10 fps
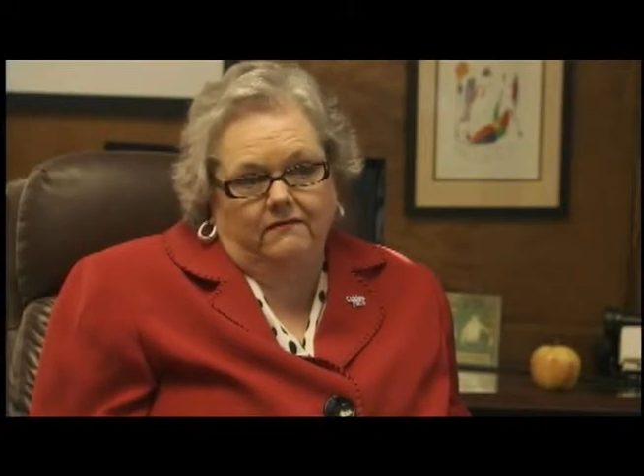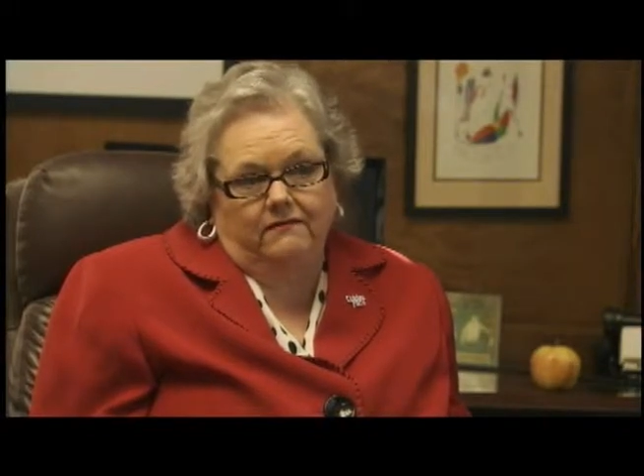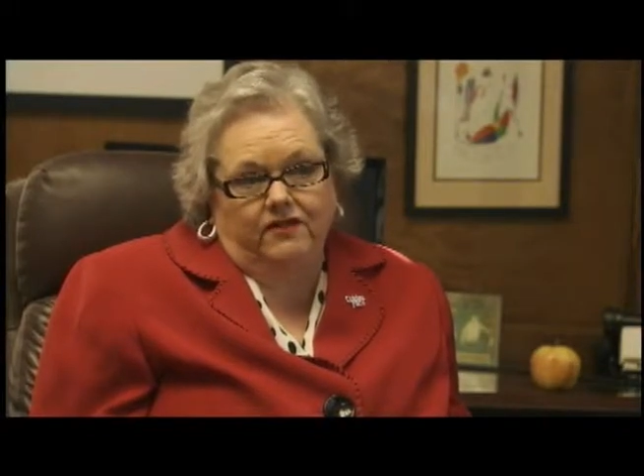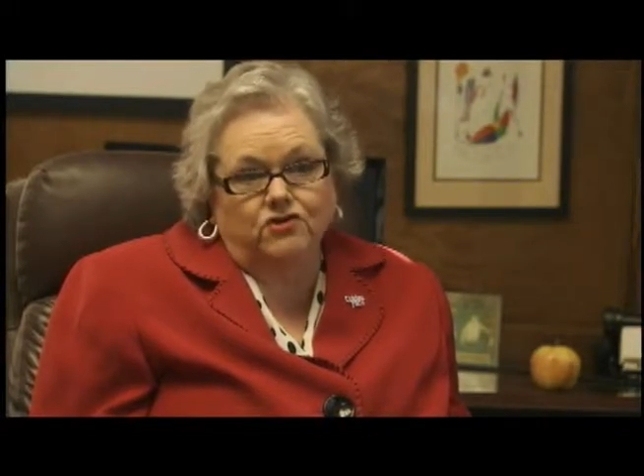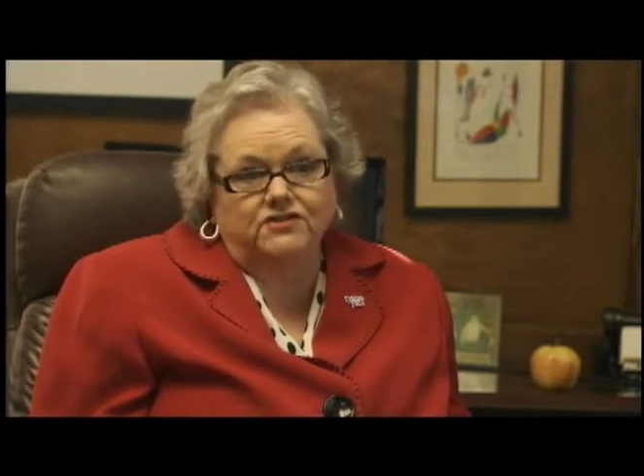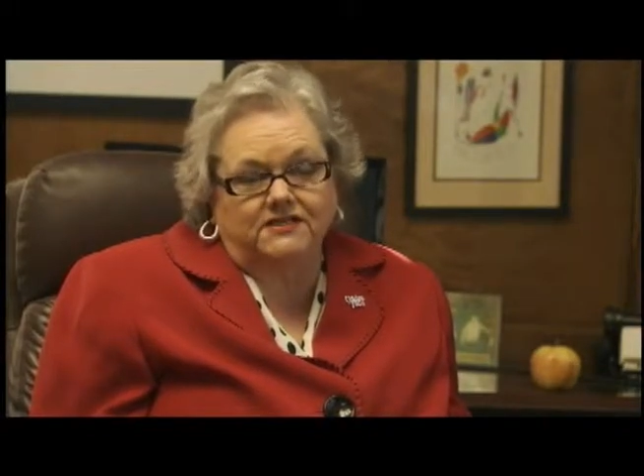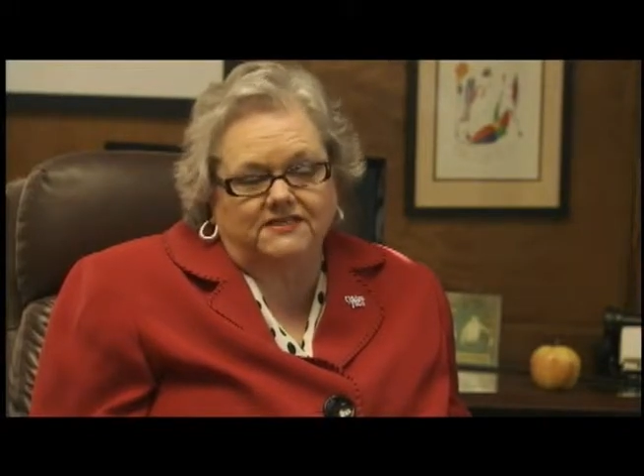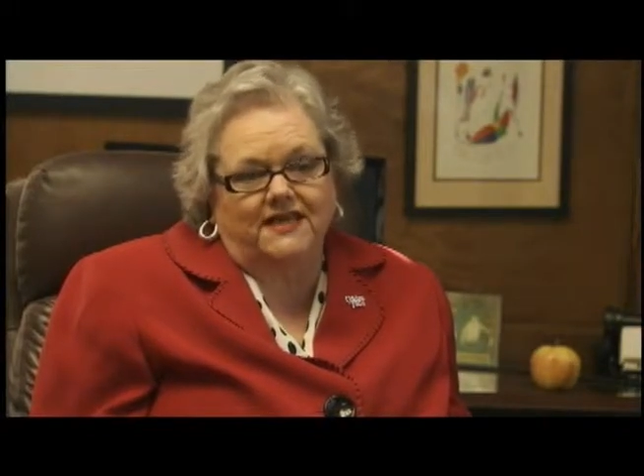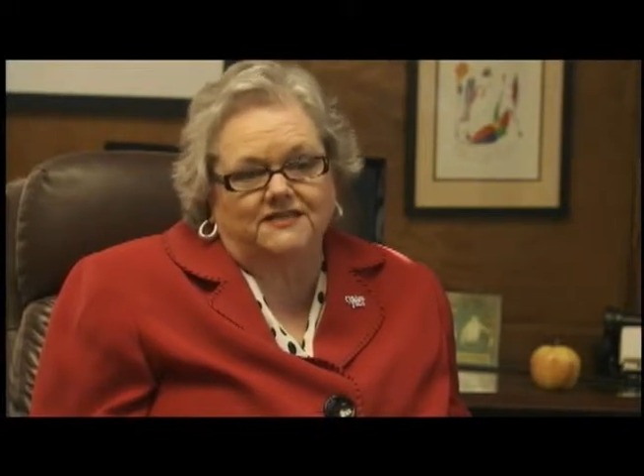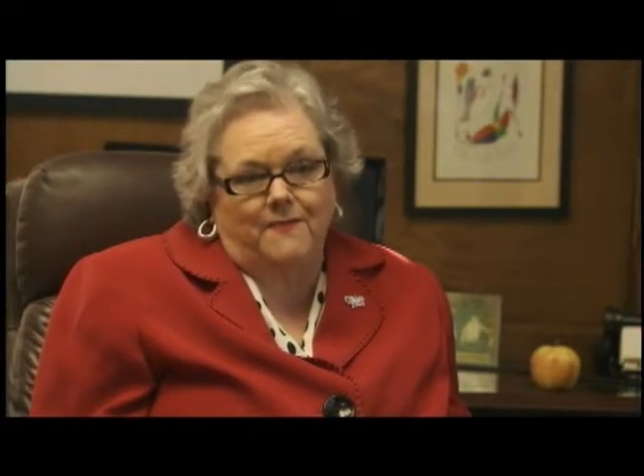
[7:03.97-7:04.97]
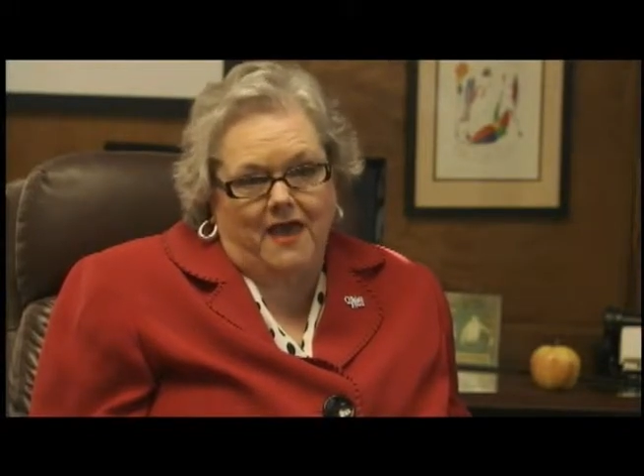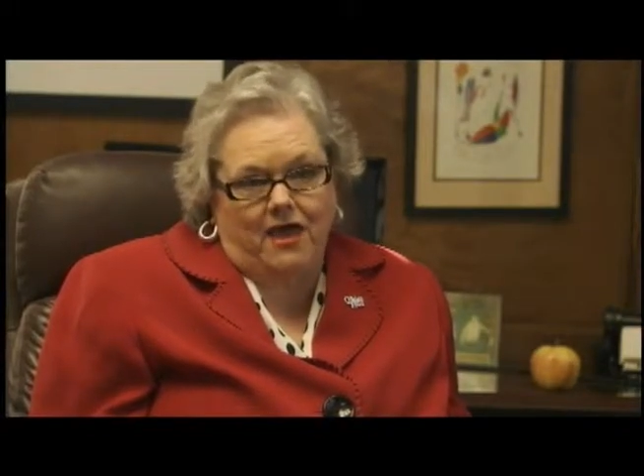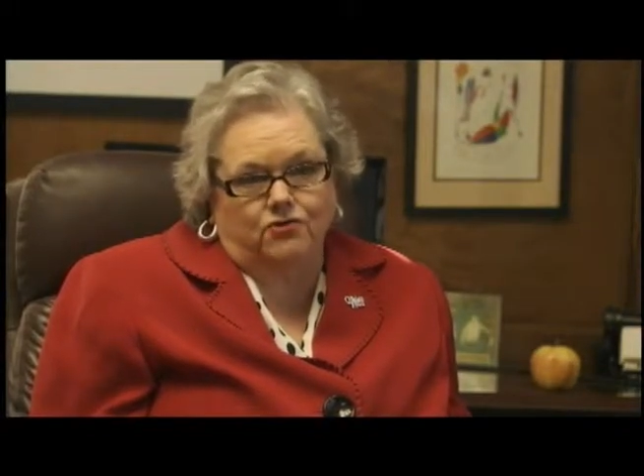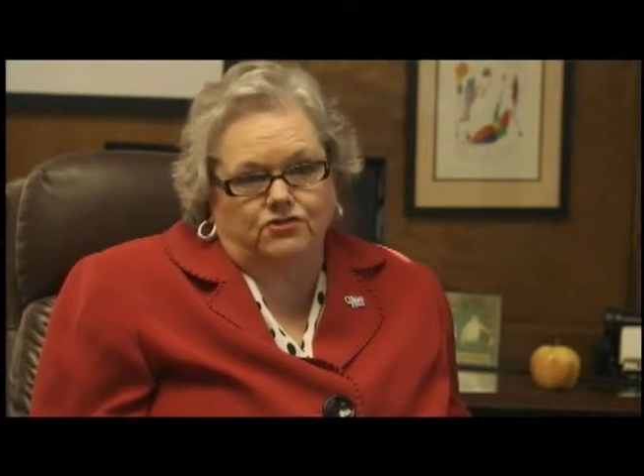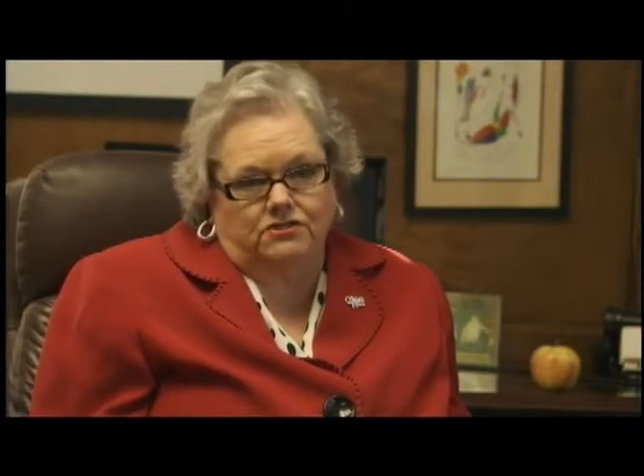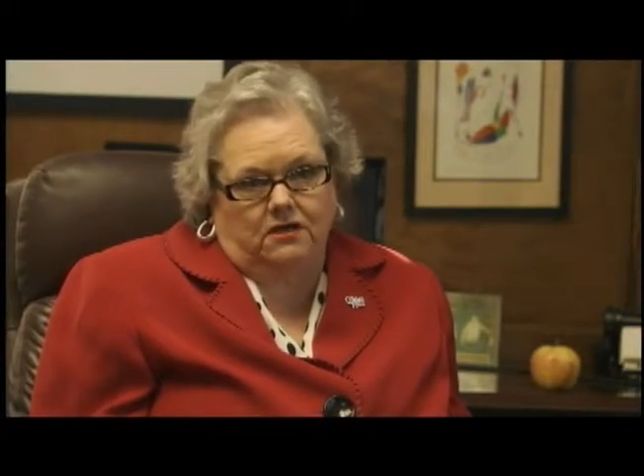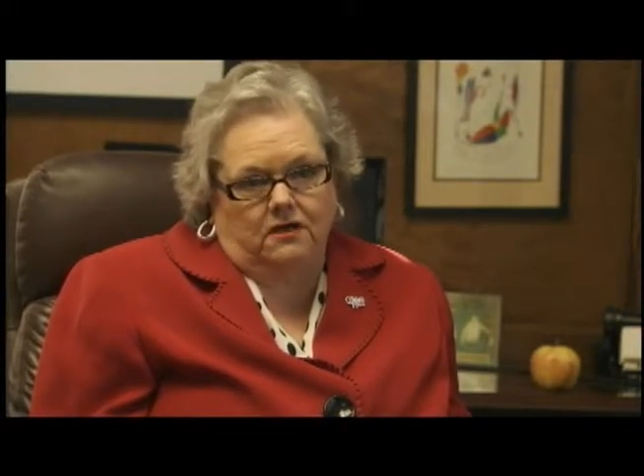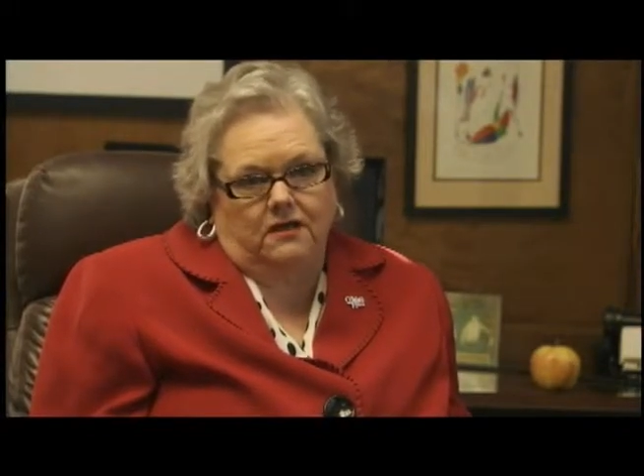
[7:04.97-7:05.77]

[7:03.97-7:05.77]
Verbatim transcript: their success matters to us.